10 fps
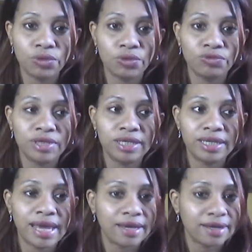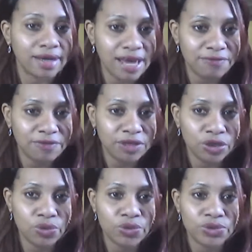don't really like live
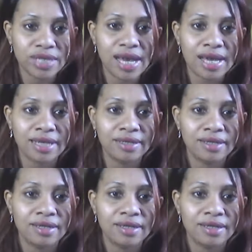videos, and